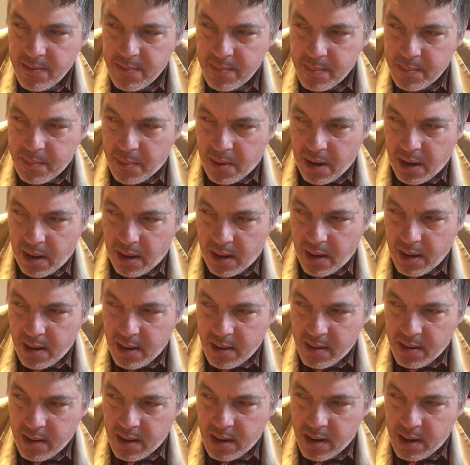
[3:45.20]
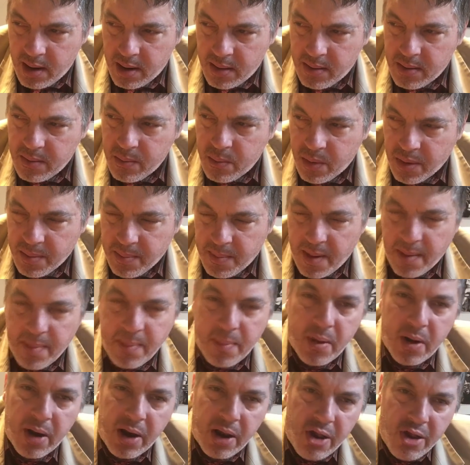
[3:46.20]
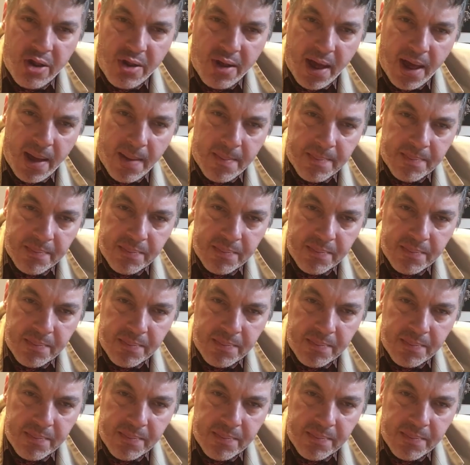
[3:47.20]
with my buddy Sam,